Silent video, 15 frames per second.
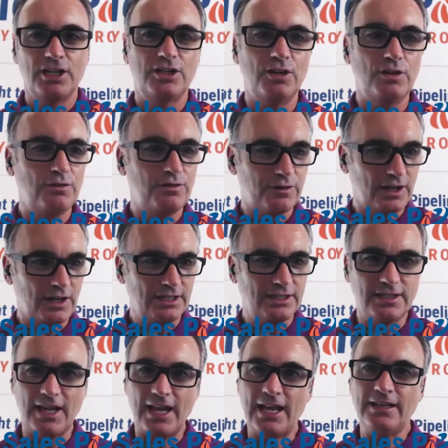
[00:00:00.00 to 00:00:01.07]
go
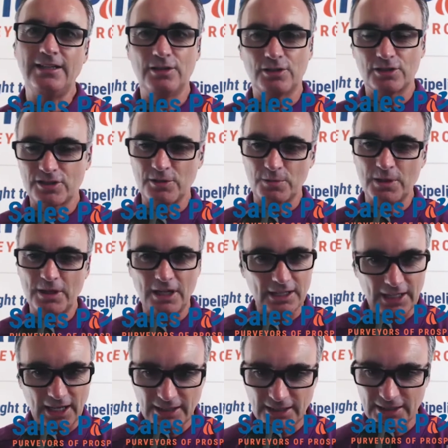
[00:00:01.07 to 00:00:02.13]
find Eddie or somebody
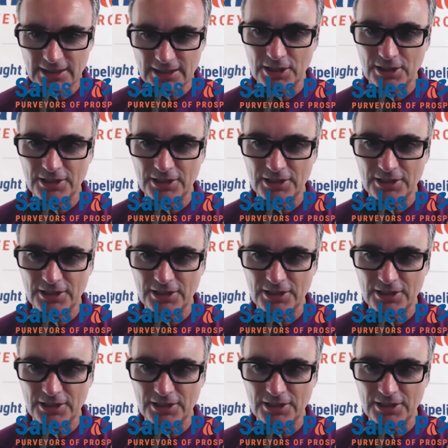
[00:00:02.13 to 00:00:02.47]
like Eddie